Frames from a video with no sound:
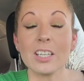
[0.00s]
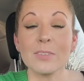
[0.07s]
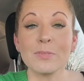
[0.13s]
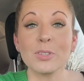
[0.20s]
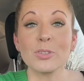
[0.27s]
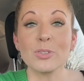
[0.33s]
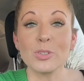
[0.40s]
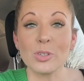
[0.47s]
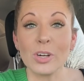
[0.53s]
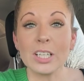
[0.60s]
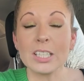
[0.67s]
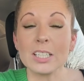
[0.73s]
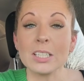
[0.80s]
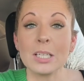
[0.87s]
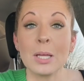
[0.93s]
If you enjoyed
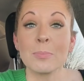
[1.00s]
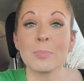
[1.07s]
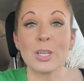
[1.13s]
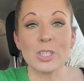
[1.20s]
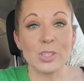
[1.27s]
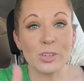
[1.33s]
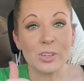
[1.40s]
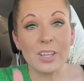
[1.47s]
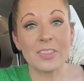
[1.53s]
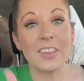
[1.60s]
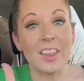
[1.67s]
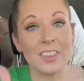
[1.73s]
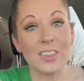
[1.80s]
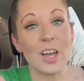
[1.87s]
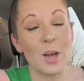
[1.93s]
it, make sure you hit
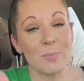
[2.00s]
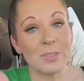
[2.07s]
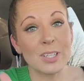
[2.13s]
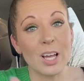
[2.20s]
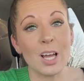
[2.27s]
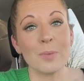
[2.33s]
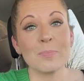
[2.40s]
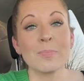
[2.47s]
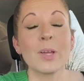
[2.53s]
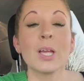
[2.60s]
that thumbs up.